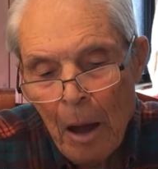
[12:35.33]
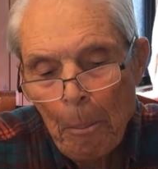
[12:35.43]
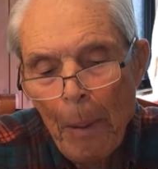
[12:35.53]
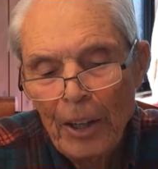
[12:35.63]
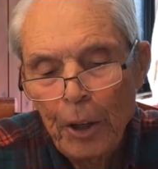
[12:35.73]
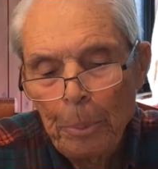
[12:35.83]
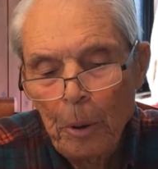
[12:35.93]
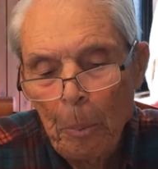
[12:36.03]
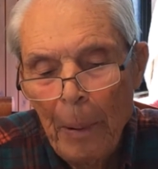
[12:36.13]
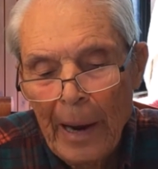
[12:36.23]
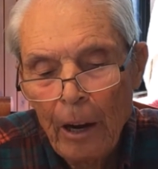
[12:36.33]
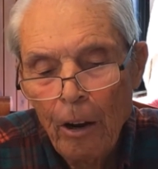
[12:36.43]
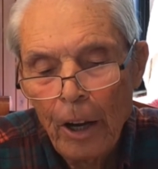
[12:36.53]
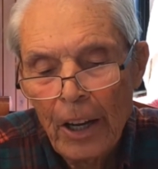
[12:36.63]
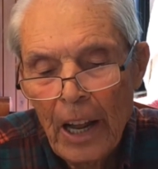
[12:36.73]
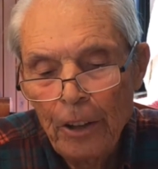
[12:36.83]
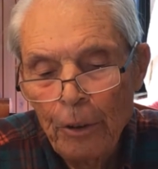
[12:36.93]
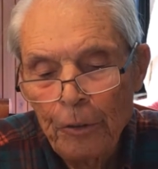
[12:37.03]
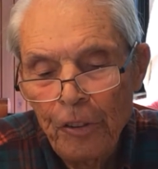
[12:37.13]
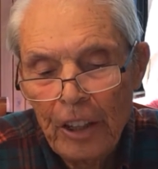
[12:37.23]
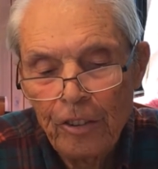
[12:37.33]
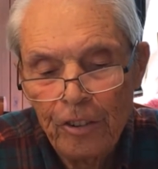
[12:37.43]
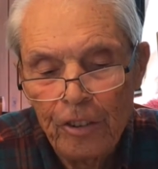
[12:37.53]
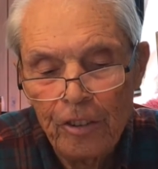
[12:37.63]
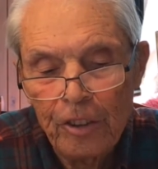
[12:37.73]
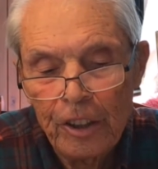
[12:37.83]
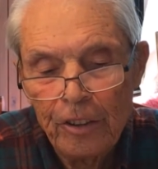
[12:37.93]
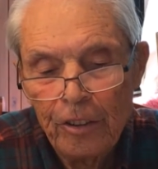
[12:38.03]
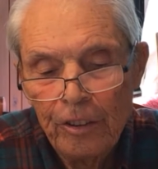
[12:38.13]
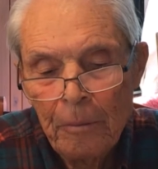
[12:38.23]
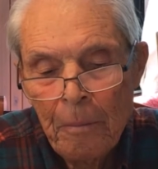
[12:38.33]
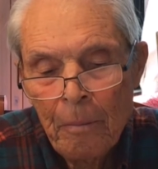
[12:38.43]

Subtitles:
multiple bowel and other infectious diseases,